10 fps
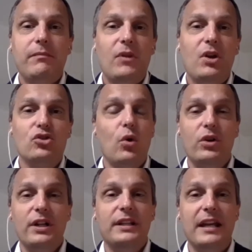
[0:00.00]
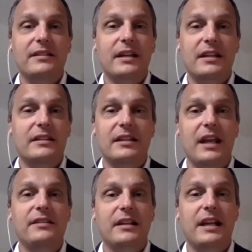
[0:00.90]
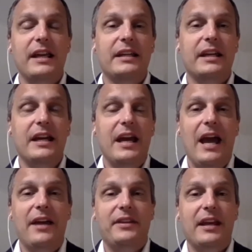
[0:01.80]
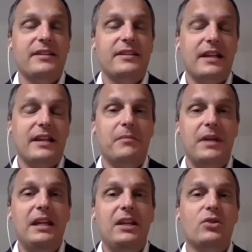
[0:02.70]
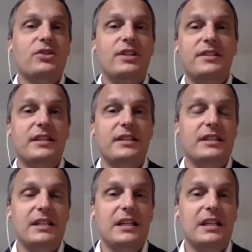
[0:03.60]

store their data in the data lake and there's some inconsistency